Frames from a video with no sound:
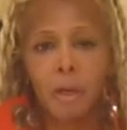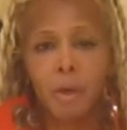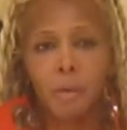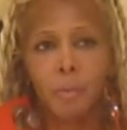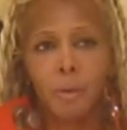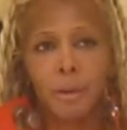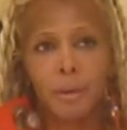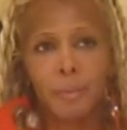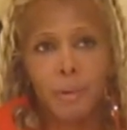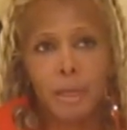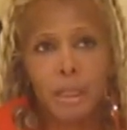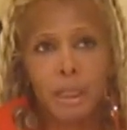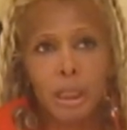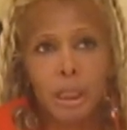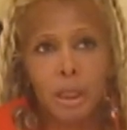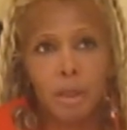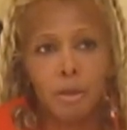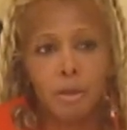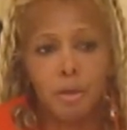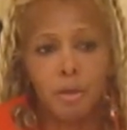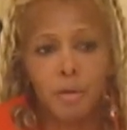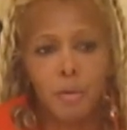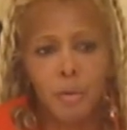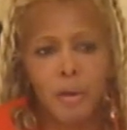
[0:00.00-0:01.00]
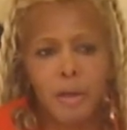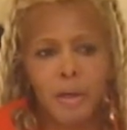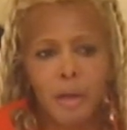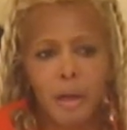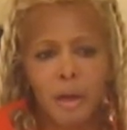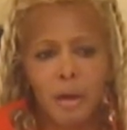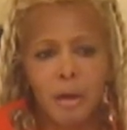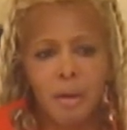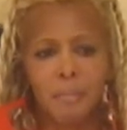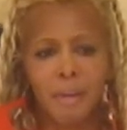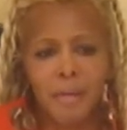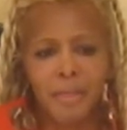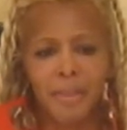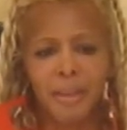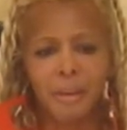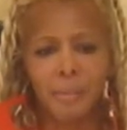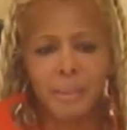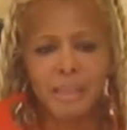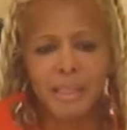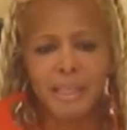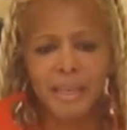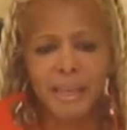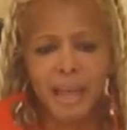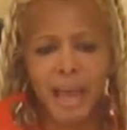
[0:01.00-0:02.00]
When I went to New York, um, I think it
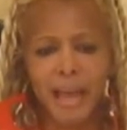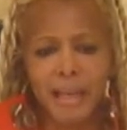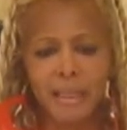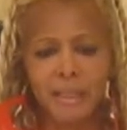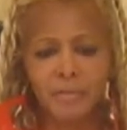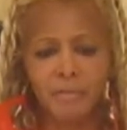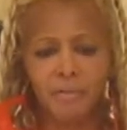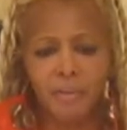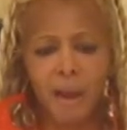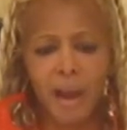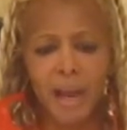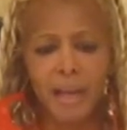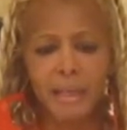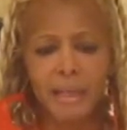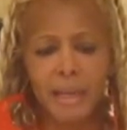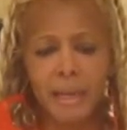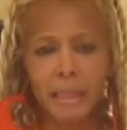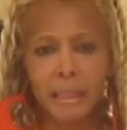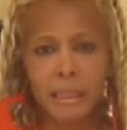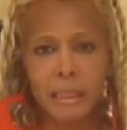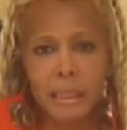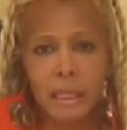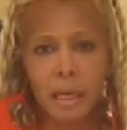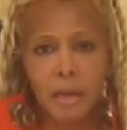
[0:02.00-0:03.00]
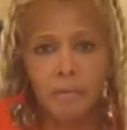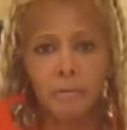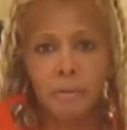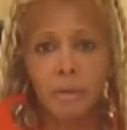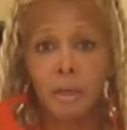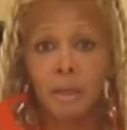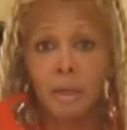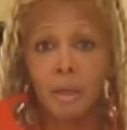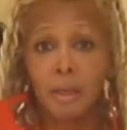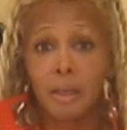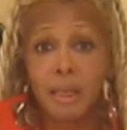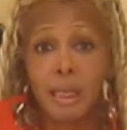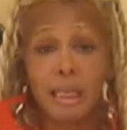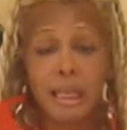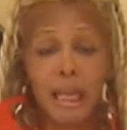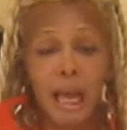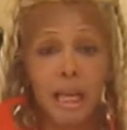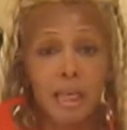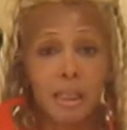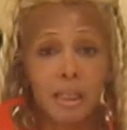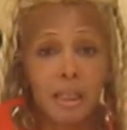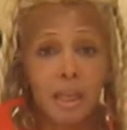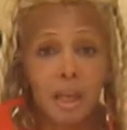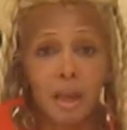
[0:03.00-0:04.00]
was last Friday and stuff, this
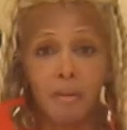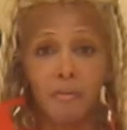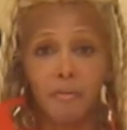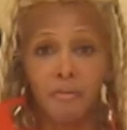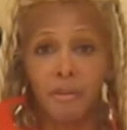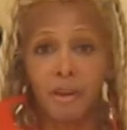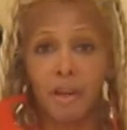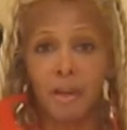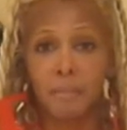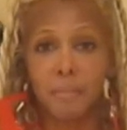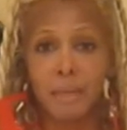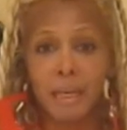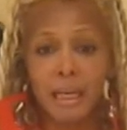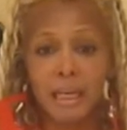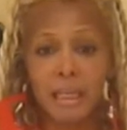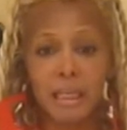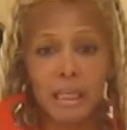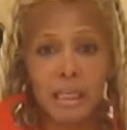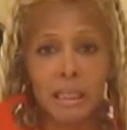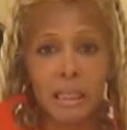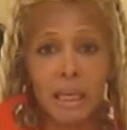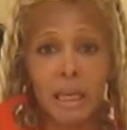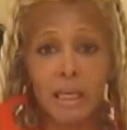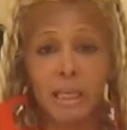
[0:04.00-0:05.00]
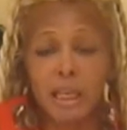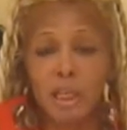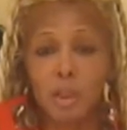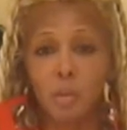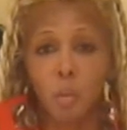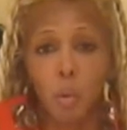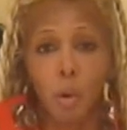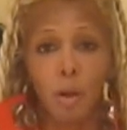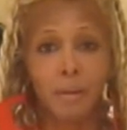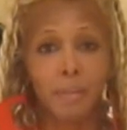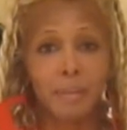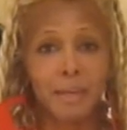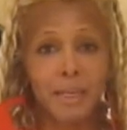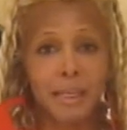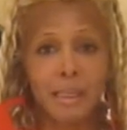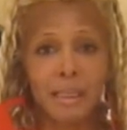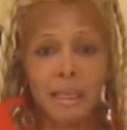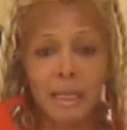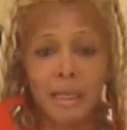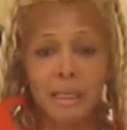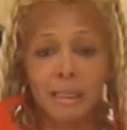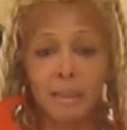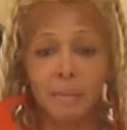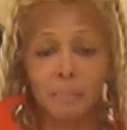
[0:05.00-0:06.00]
guy stood in front of me, he just he just wanted me to
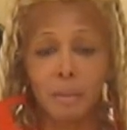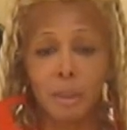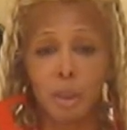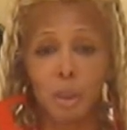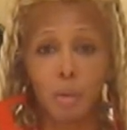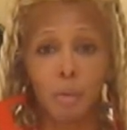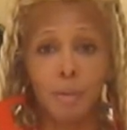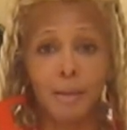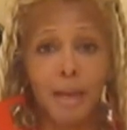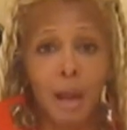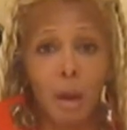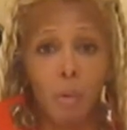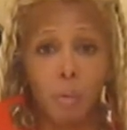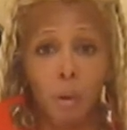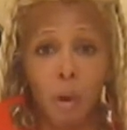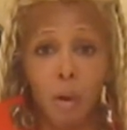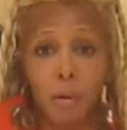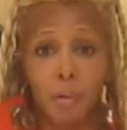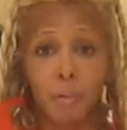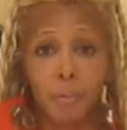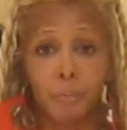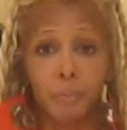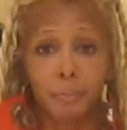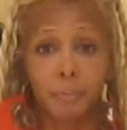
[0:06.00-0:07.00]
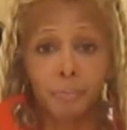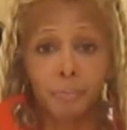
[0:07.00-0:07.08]
say something to him, and I won't.